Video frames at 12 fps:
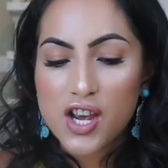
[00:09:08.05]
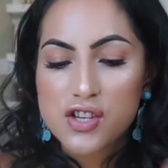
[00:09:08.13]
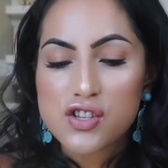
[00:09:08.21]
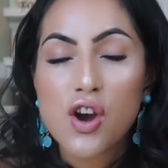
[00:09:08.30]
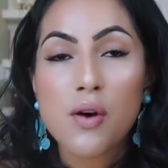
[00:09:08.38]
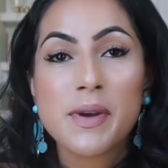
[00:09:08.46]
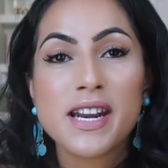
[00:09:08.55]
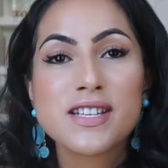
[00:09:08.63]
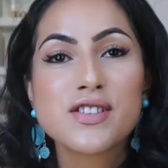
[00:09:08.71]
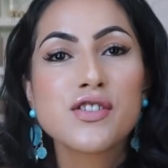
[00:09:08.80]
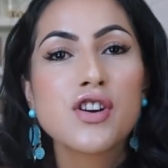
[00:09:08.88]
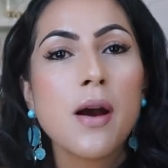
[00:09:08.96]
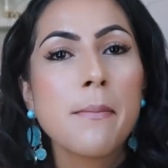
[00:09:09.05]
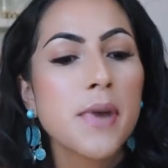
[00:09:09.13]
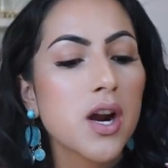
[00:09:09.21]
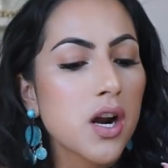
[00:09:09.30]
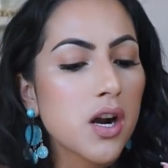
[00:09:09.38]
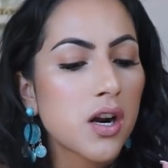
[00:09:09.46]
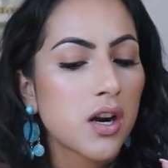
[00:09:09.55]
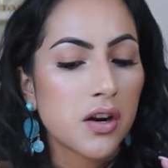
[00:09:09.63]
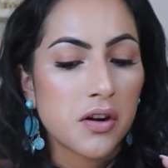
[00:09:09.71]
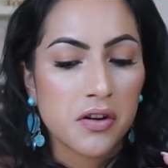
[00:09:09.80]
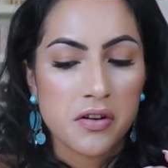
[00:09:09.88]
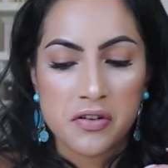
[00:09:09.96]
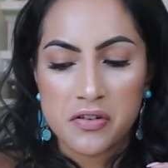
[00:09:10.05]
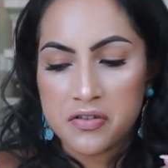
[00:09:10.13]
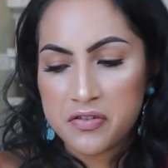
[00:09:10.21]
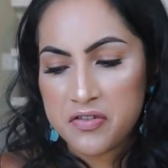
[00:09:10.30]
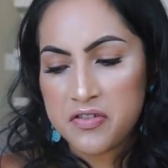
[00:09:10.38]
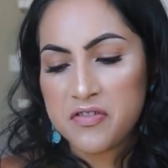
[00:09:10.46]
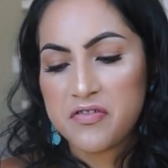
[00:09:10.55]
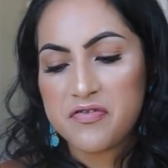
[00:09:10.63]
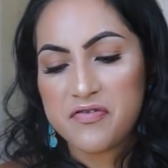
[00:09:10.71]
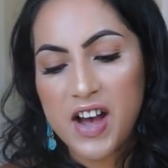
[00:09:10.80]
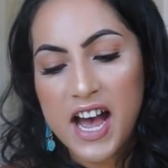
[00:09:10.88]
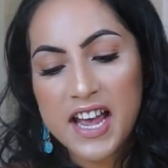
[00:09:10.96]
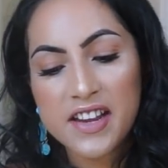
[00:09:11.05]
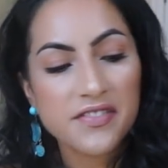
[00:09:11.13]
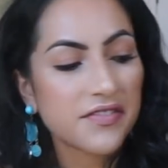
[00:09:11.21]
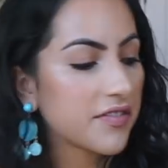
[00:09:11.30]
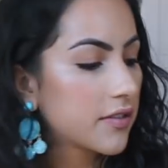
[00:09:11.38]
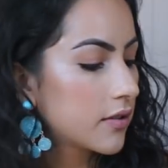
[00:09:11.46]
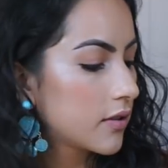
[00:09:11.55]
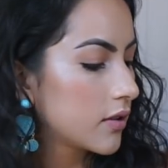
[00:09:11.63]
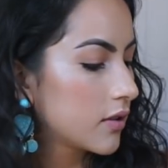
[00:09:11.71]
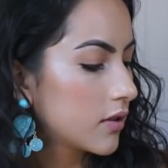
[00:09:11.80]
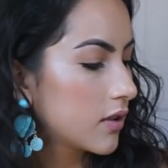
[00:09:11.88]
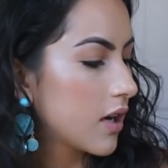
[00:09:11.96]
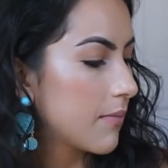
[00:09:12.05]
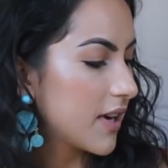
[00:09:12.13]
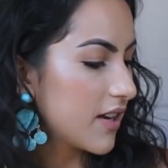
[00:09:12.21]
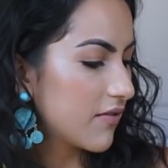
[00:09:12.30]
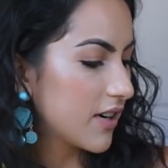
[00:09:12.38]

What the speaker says: So bathing suit number five? Am I